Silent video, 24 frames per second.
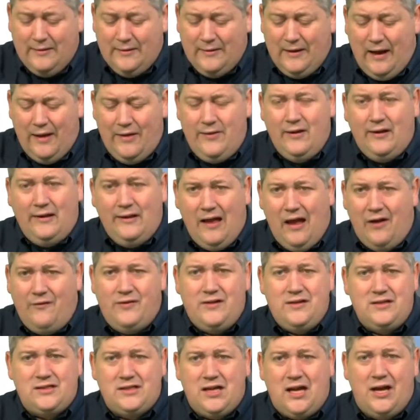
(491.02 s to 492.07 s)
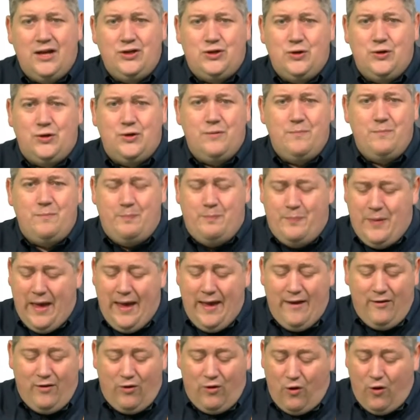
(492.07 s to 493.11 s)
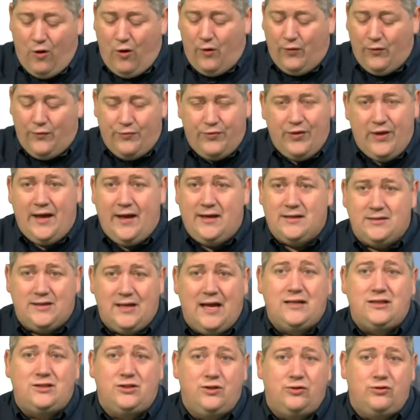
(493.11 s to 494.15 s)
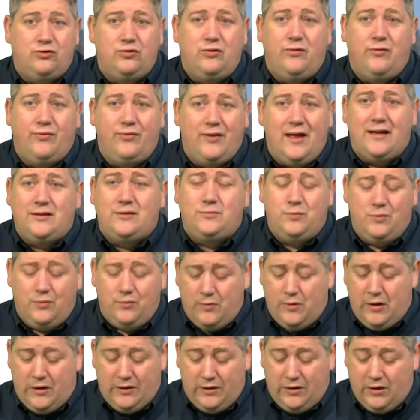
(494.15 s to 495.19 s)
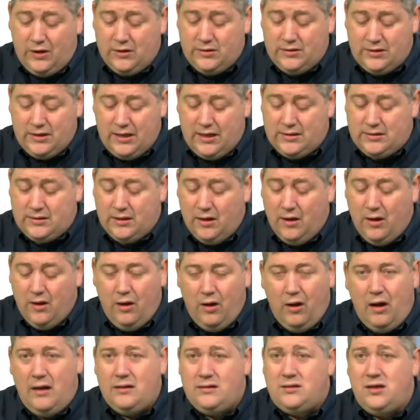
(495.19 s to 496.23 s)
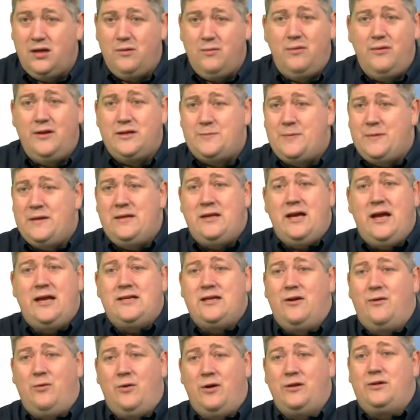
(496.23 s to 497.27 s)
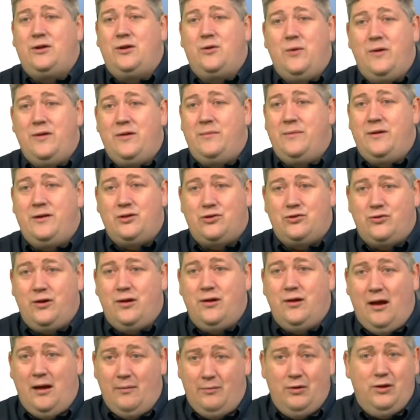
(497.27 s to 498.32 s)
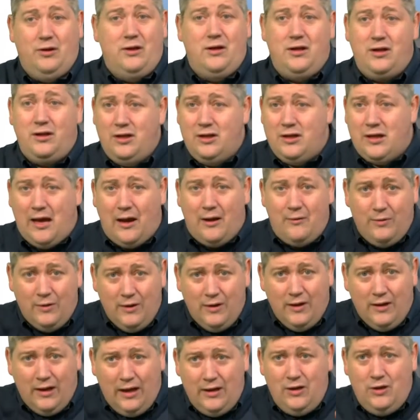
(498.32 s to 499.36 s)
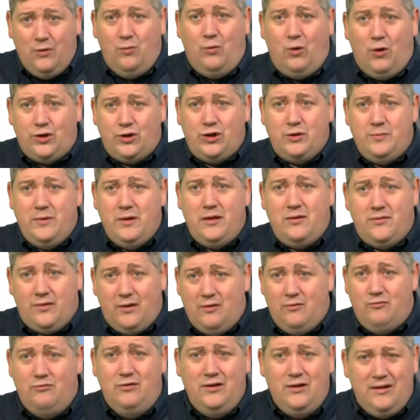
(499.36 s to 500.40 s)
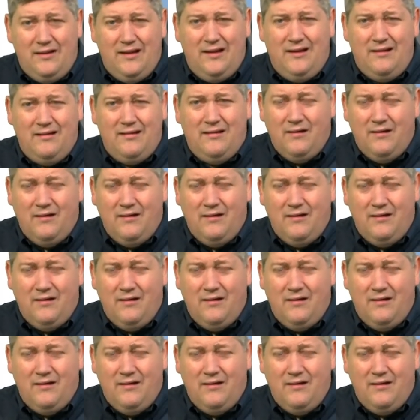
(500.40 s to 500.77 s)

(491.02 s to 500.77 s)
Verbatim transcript: And the love inside you can bear all things. That's the truth. That's what the Word of God says. I'll tell you what, there's been days I wanted to quit the ministry. I'm looking at you now, and you're watching me, and you think, really?